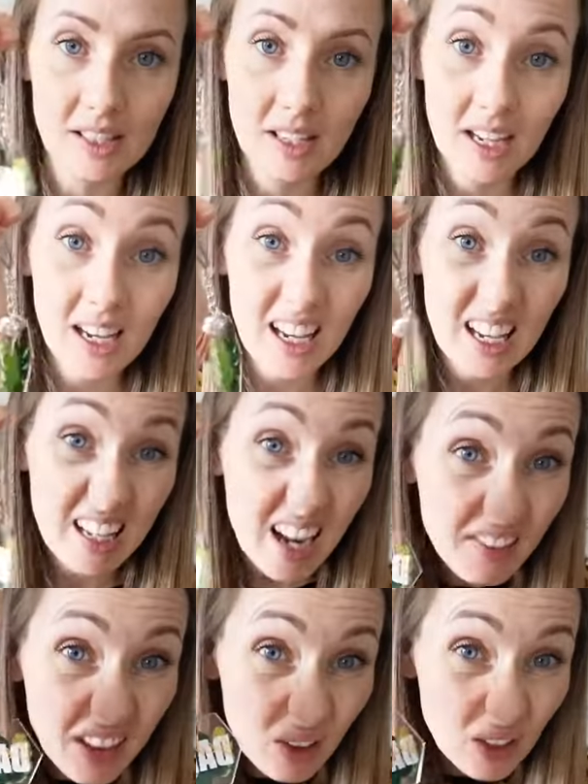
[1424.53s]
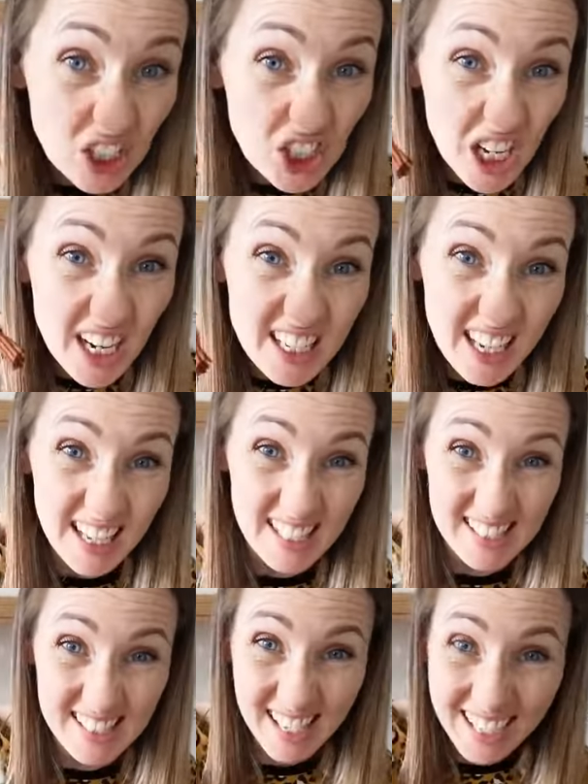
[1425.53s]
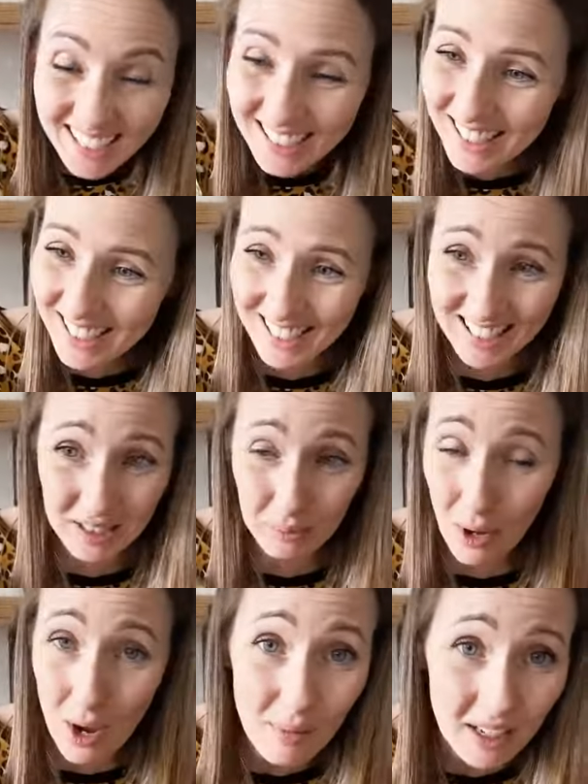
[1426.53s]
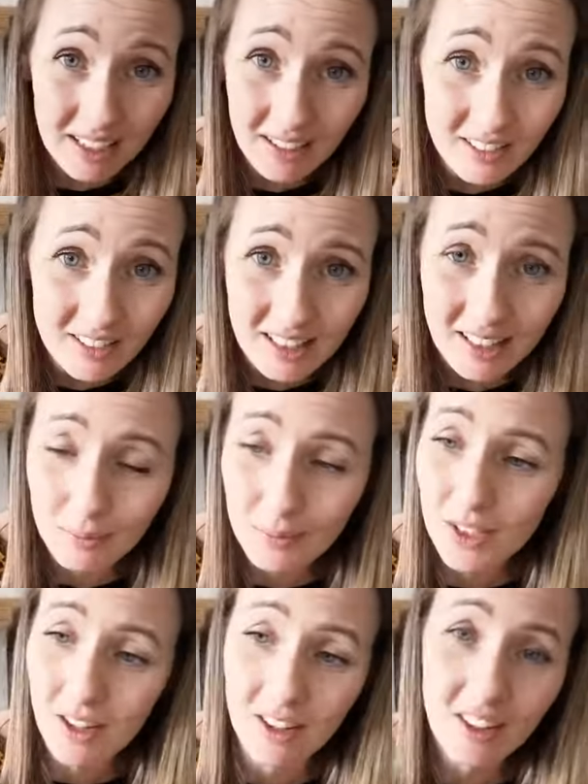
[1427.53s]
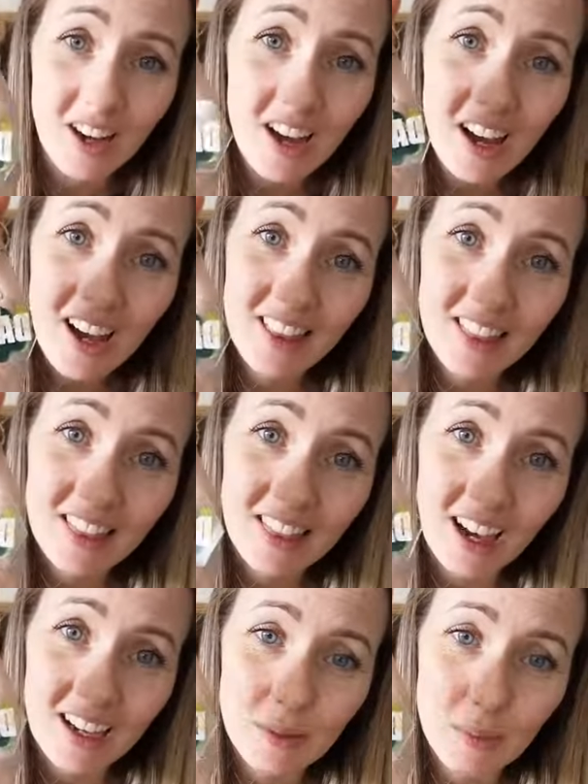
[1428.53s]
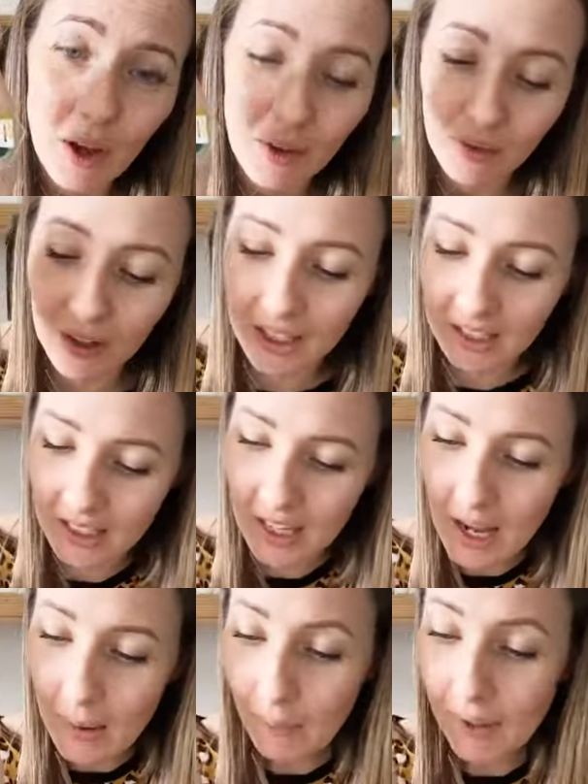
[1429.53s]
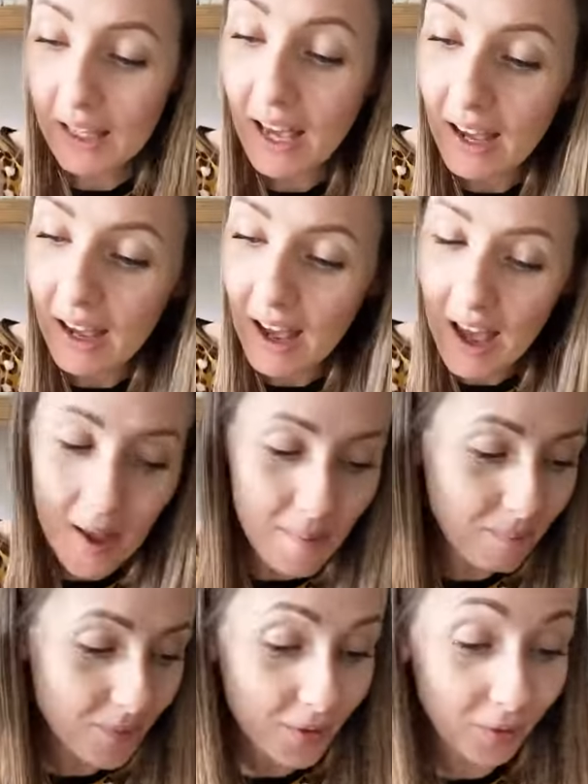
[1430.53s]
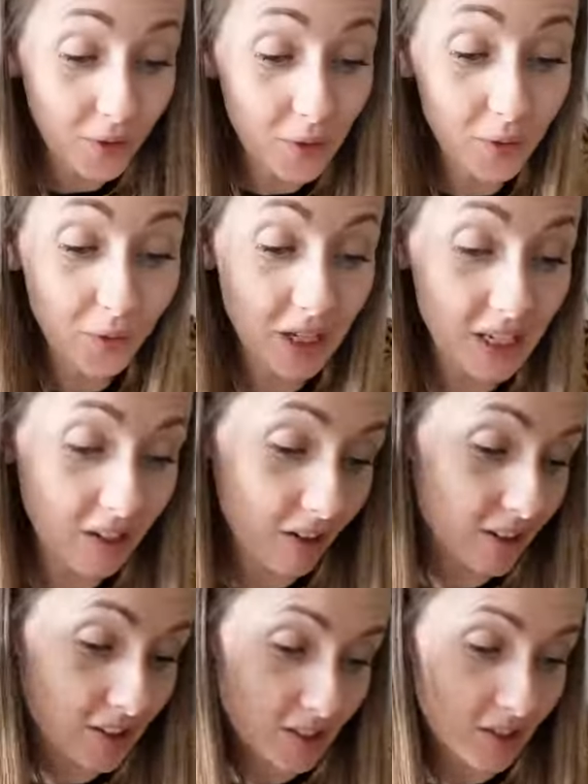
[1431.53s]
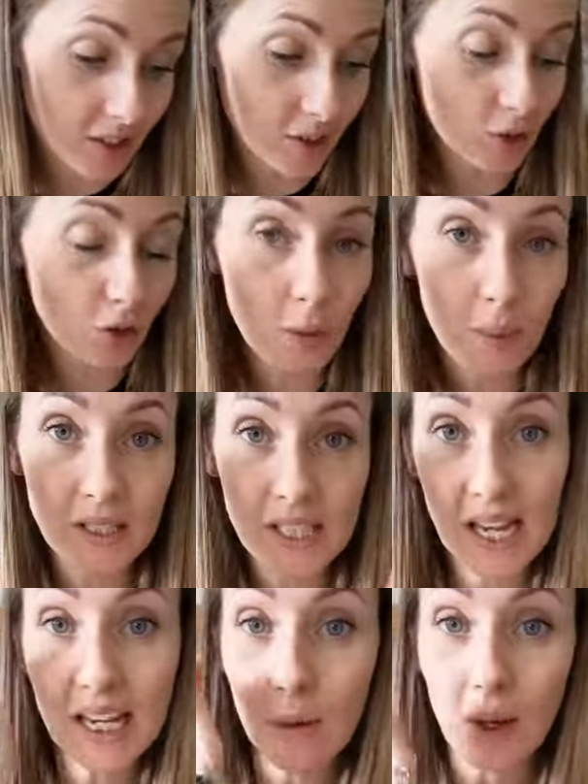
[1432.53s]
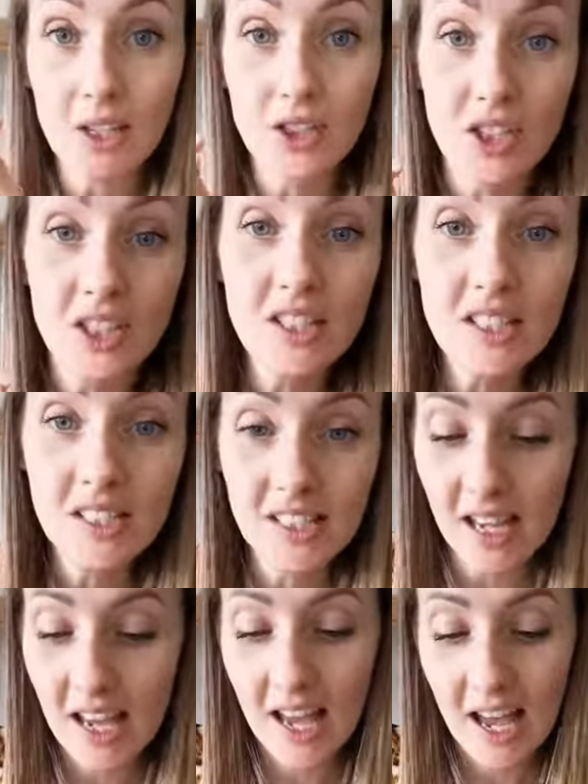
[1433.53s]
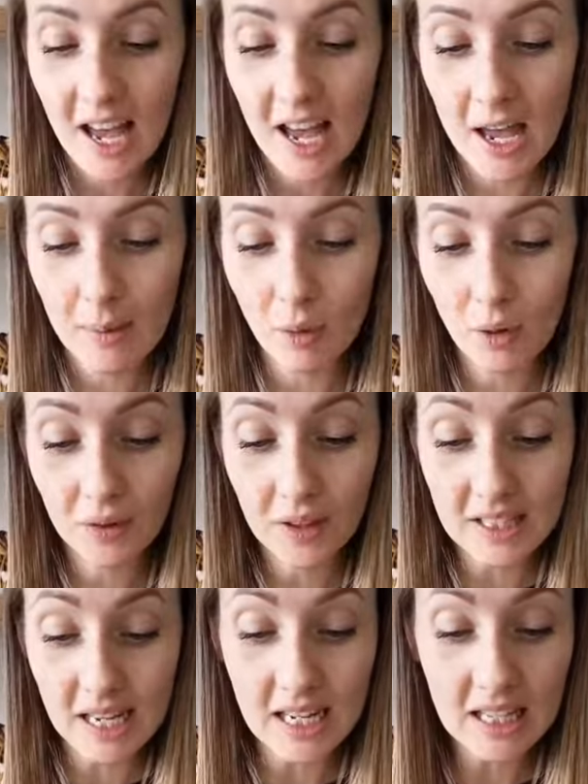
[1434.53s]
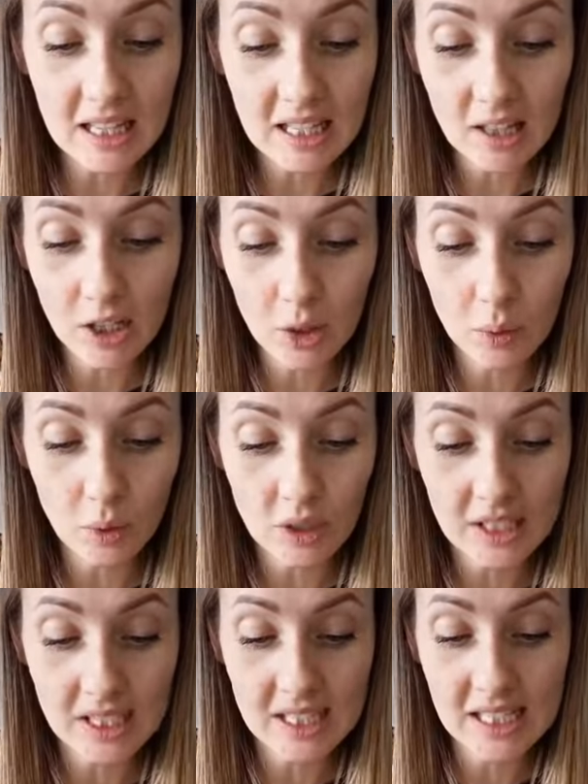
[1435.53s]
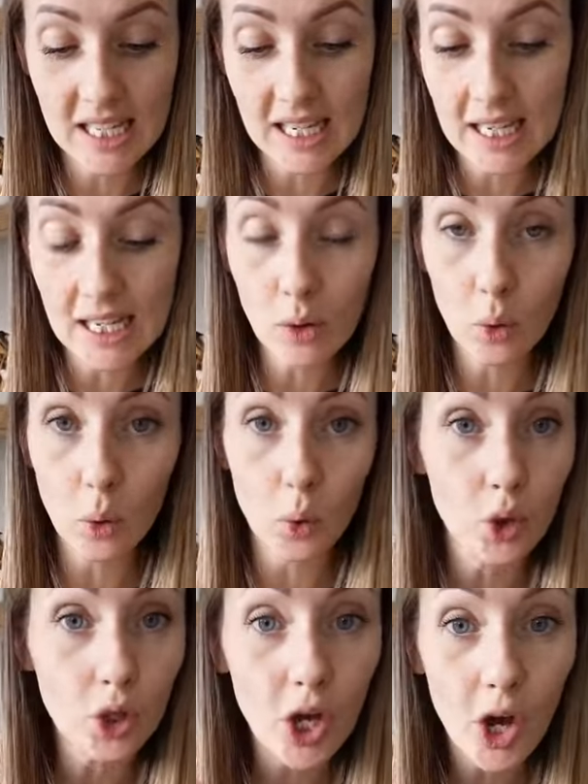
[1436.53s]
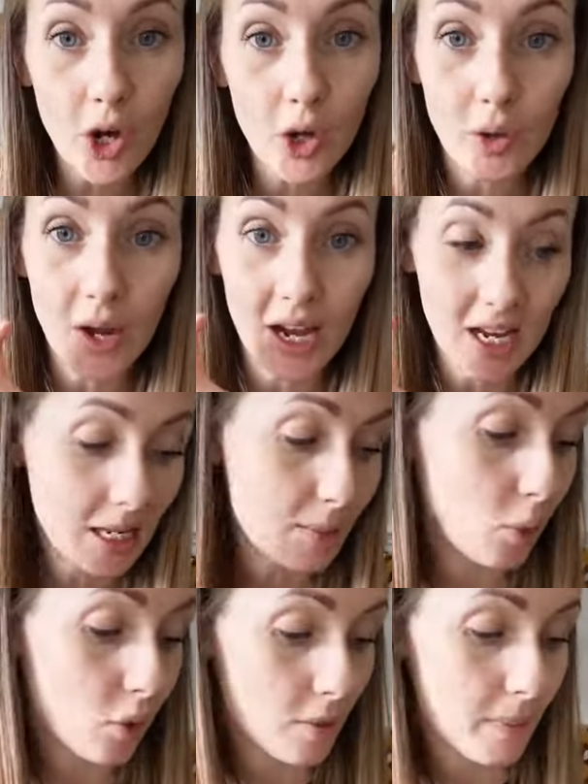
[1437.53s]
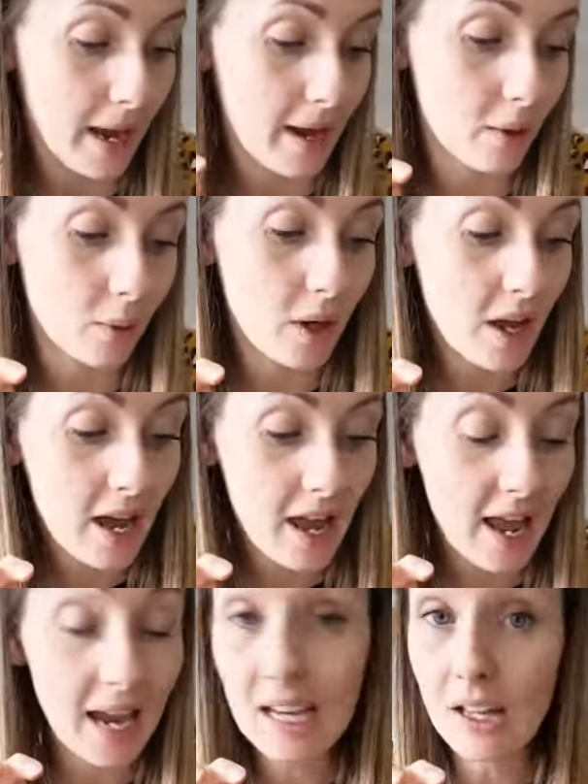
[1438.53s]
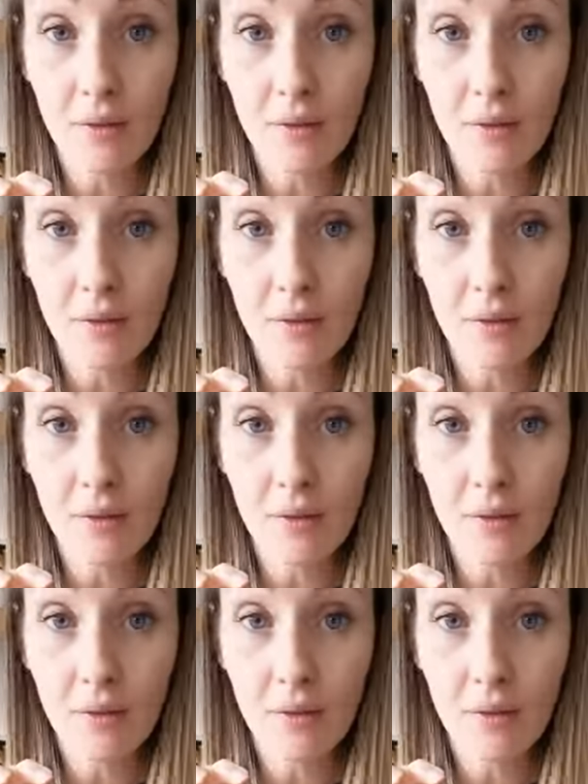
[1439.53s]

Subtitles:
he can have that on his shed keys. He's permanently losing them, so that is perfect. But yeah, feel free, guys, to drop us any questions, or if there's anything that you want to see or know any more about any of our